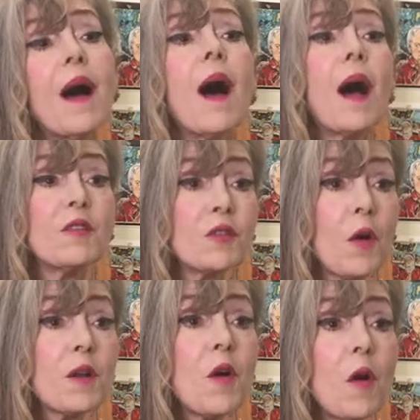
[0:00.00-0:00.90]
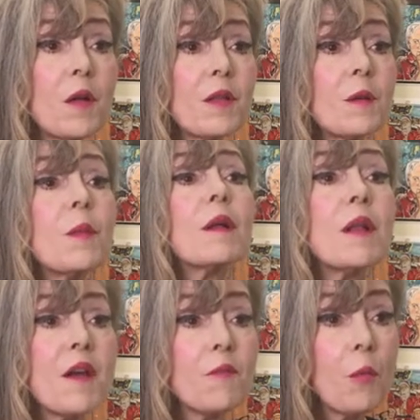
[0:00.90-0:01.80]
I started calling them
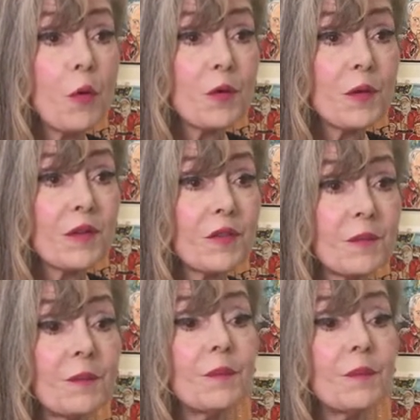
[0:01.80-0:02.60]
life portraits.